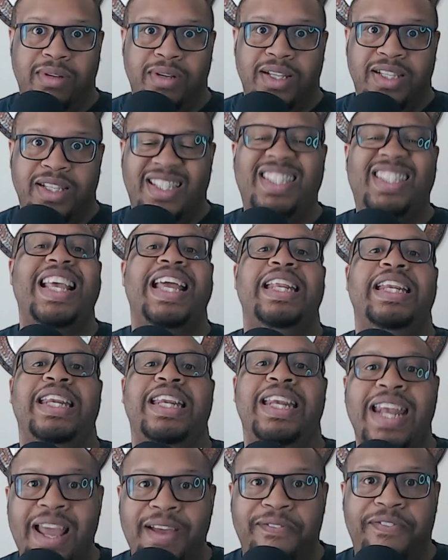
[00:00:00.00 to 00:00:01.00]

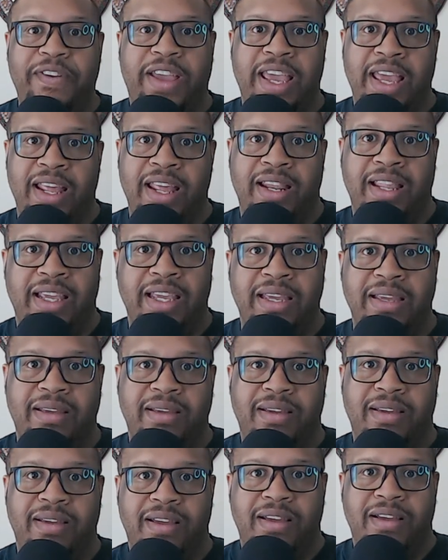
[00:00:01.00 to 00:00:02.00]
significantly.
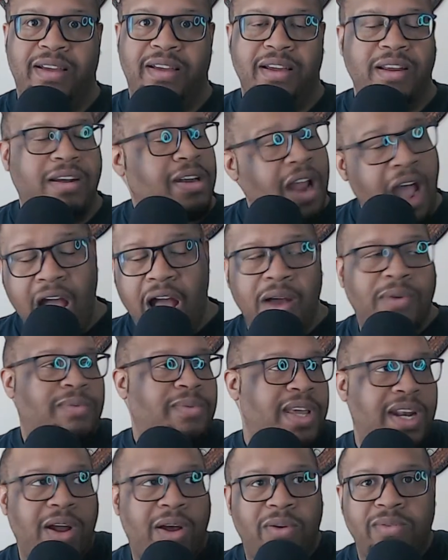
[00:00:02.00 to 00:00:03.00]
No,
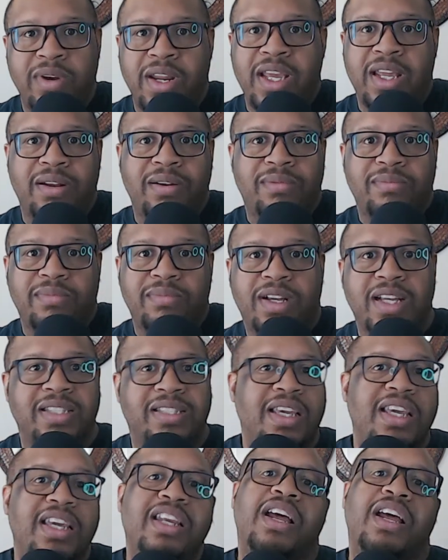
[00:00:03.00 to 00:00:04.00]
we don't need him
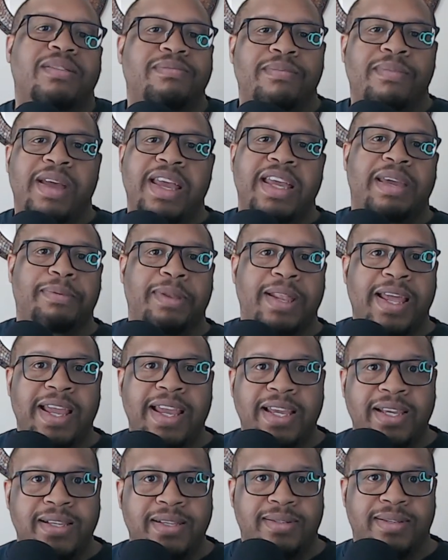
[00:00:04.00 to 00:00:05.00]
because he doesn't make
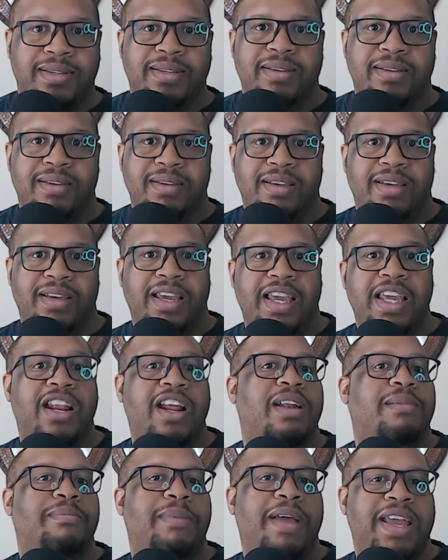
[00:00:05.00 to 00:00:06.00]
plays. He
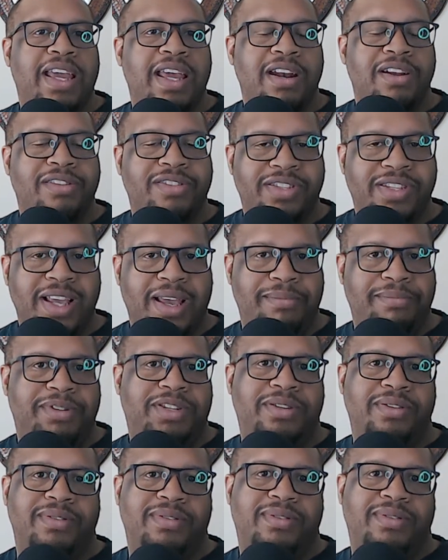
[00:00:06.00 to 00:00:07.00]
doesn't make
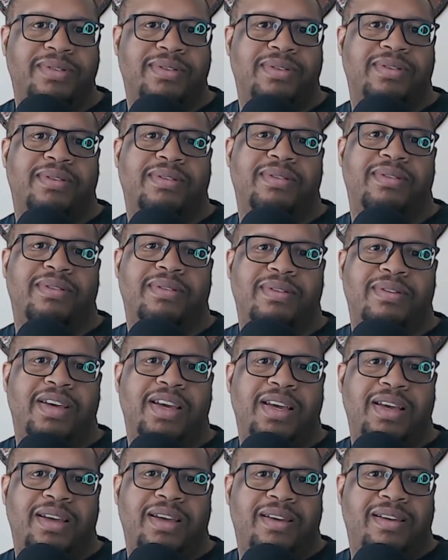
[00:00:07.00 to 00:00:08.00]
interceptions.
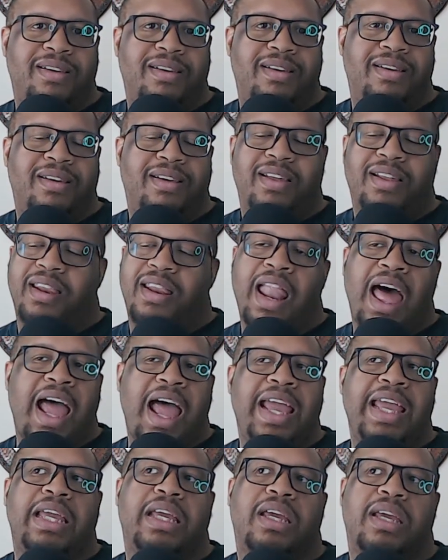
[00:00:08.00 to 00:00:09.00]

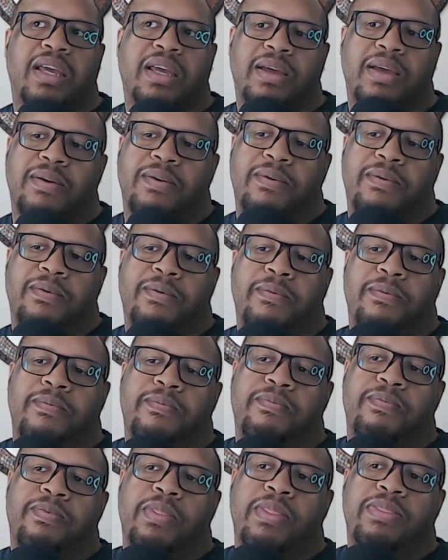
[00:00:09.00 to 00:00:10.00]
Like,
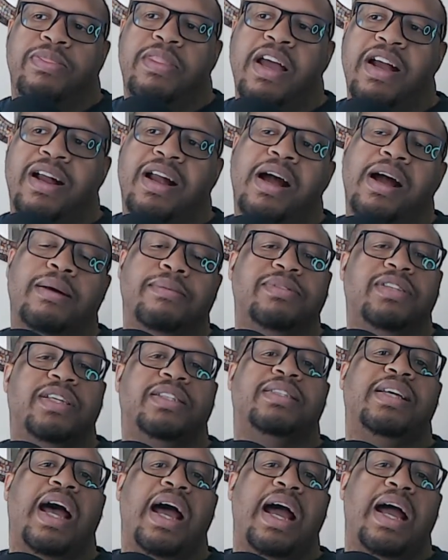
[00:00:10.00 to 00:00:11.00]
there comes a
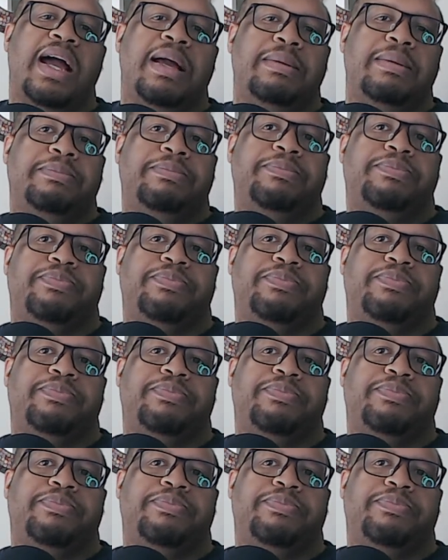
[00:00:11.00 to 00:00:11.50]
time,